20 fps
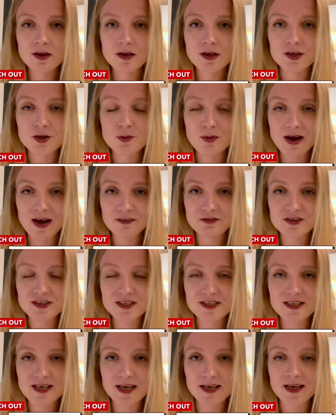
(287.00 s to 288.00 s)
You have to
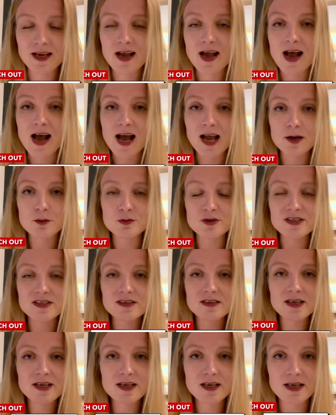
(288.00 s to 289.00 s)
say, I was
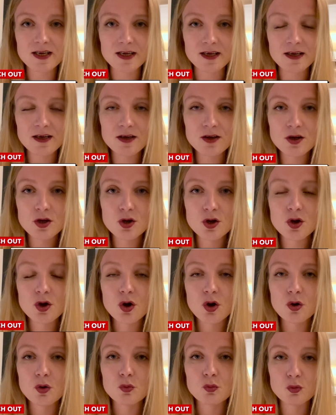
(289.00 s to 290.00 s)
thinking,
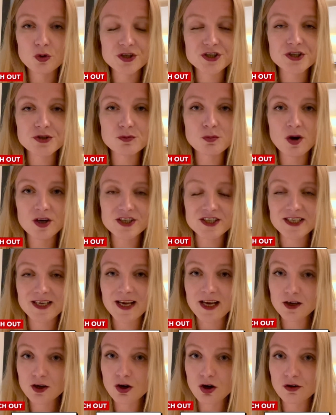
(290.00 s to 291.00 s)
would you want to
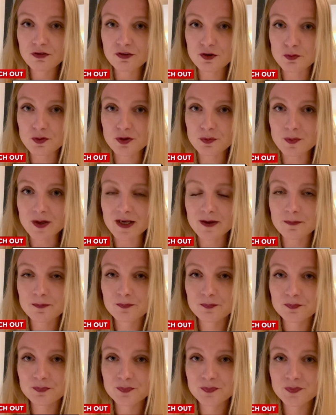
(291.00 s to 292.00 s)
get coffee with me?
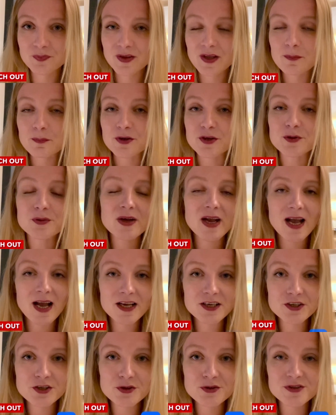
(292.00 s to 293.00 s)
But you
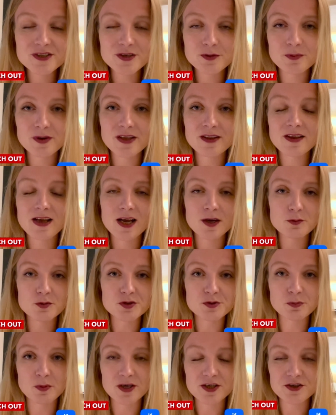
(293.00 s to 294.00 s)
can use it with I was
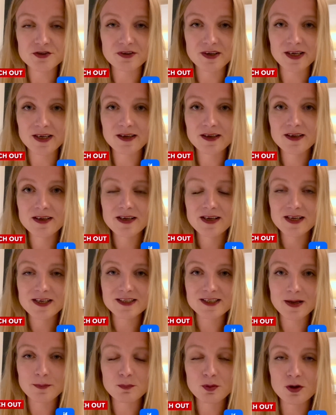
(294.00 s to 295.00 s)
wondering.
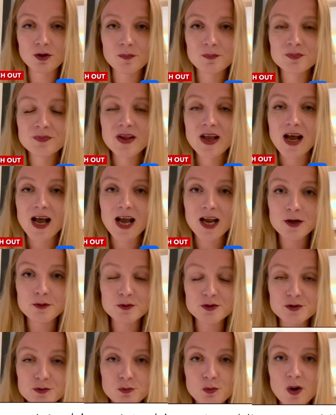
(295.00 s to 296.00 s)
Example: I
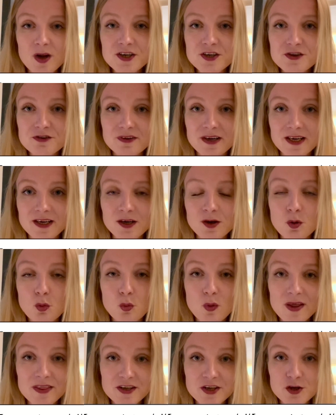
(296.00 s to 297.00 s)
was wondering
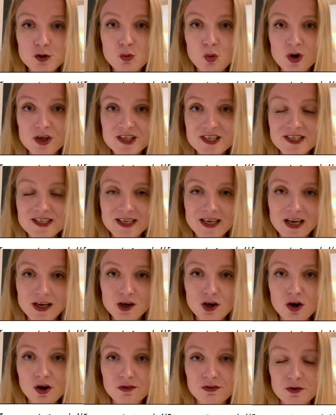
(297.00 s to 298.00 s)
whether you wanted to get
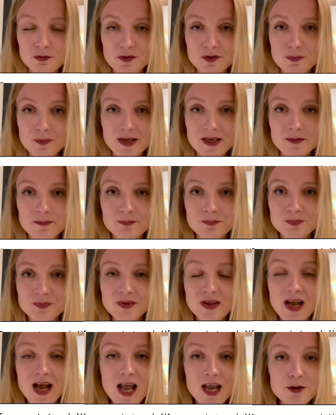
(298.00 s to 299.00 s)
coffee with me.
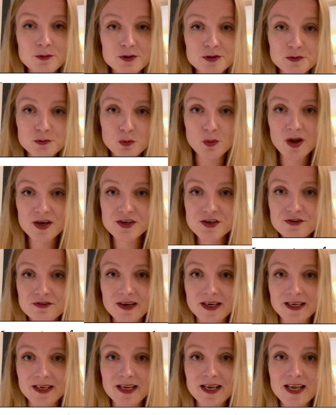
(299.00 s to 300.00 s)
I was
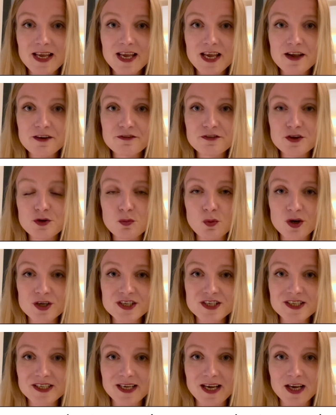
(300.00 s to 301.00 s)
wondering if you wanted
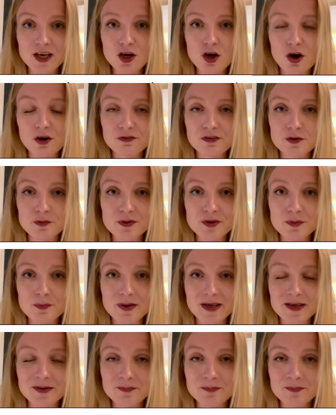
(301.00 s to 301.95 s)
to get coffee with me.